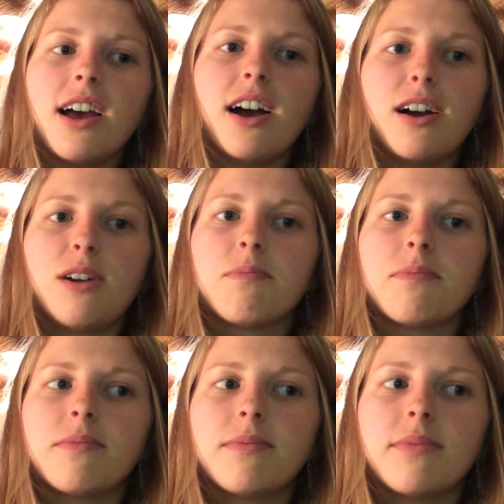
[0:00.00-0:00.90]

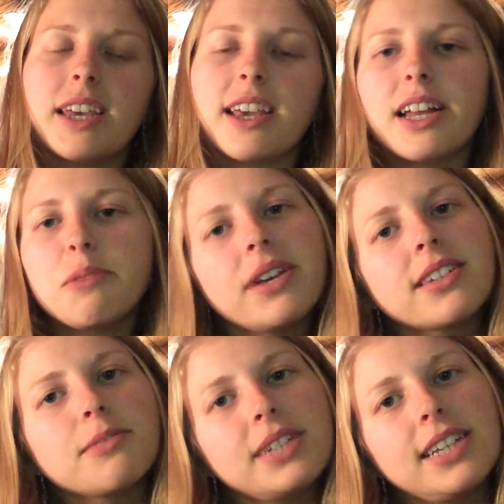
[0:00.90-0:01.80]
it kind of
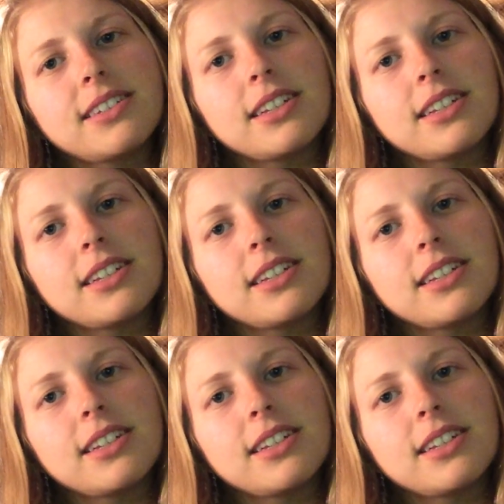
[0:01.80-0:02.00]
makes them taste